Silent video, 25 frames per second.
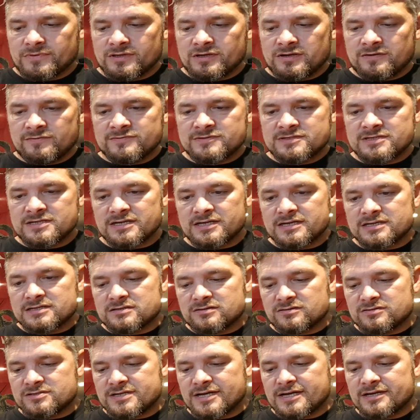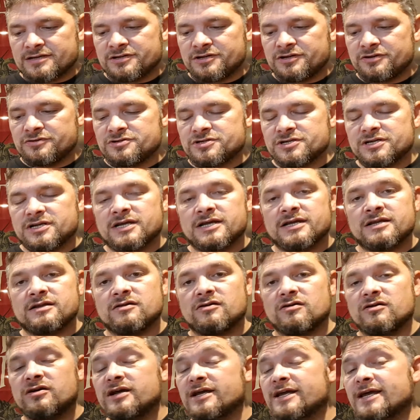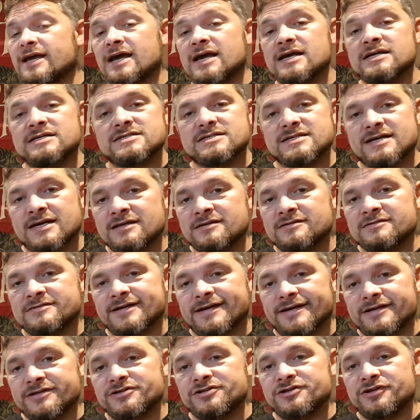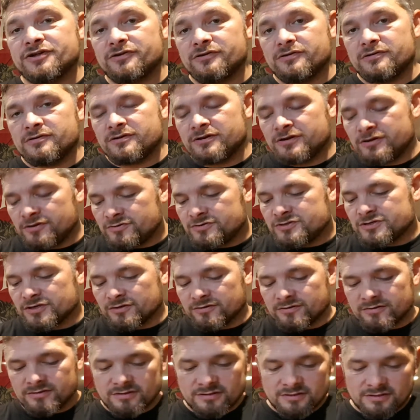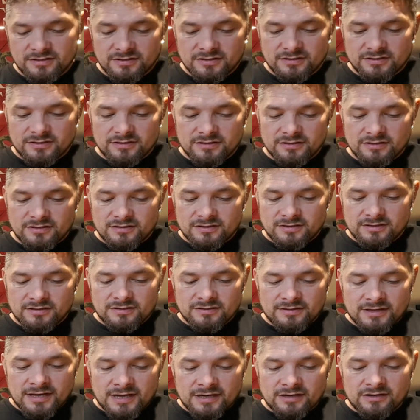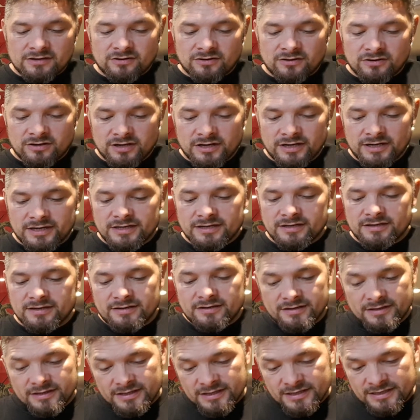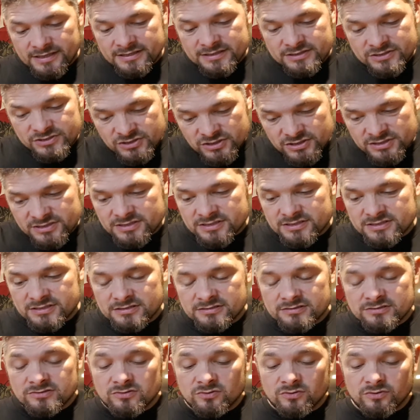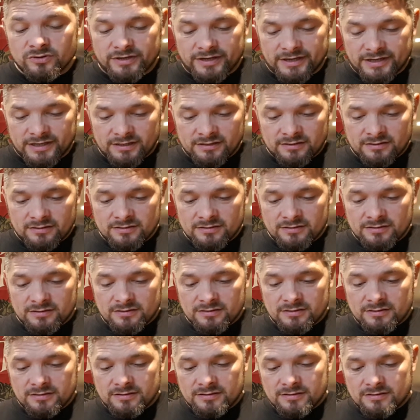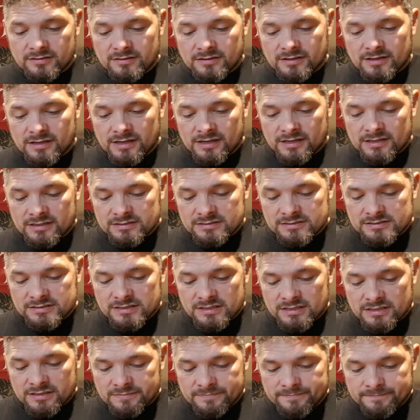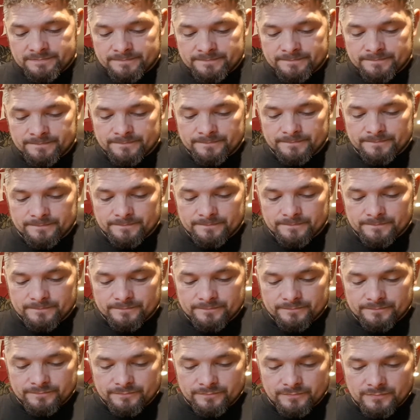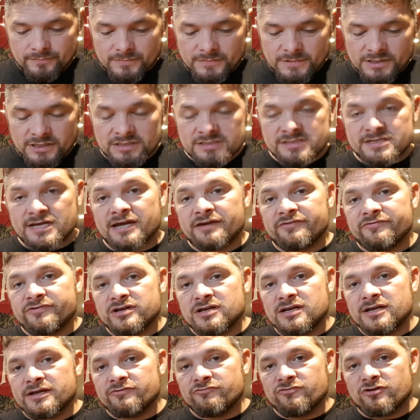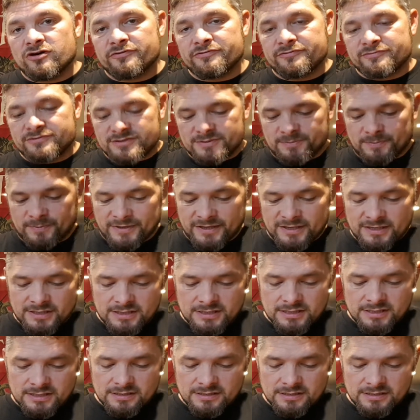Obviously, it's got Ted Nugent in. Now, I can't stand Ted Nugent. That guy is just as annoying as um, David Lee Roth to me.